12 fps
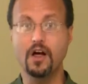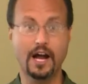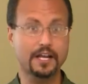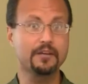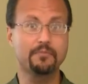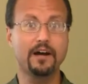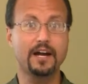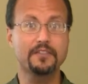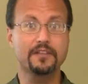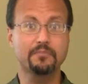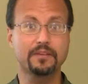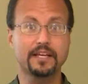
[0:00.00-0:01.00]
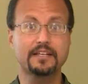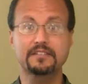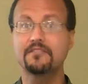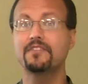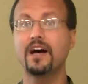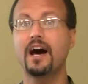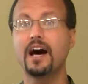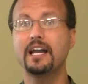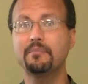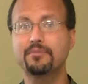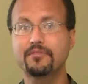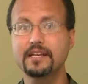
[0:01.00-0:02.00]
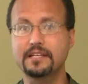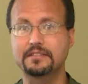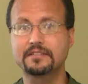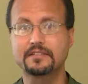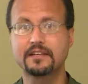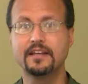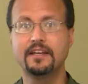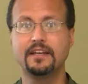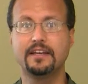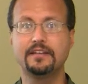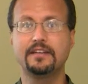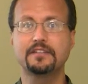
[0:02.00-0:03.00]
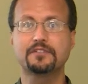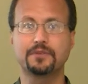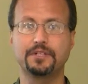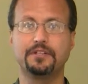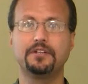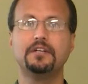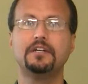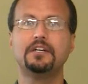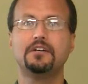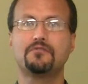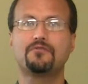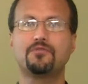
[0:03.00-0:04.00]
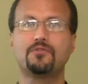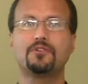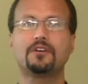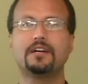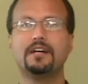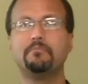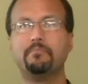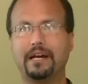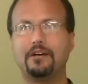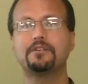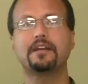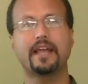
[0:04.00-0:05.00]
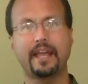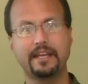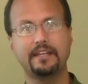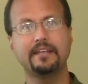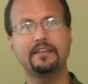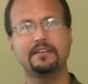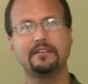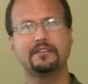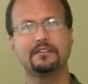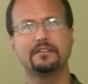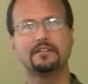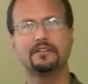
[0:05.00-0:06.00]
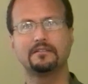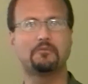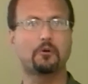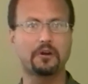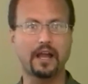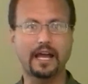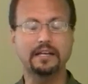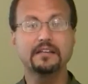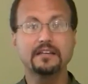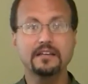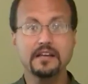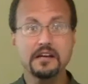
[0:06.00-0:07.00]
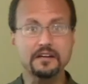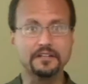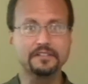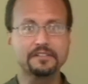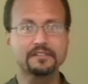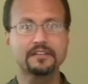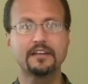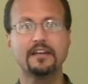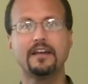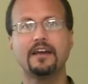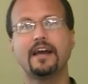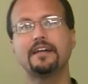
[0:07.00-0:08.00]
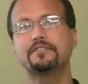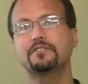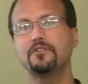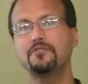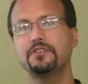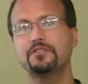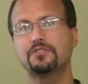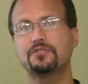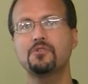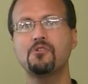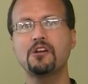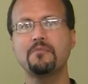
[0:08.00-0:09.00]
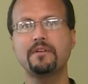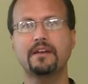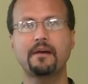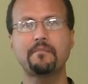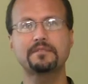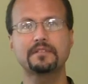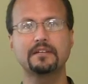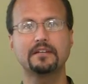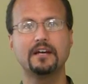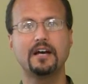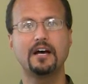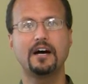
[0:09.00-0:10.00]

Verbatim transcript: occupy the place of the high priest in Israel for about 80 or 90 years. And so this story becomes a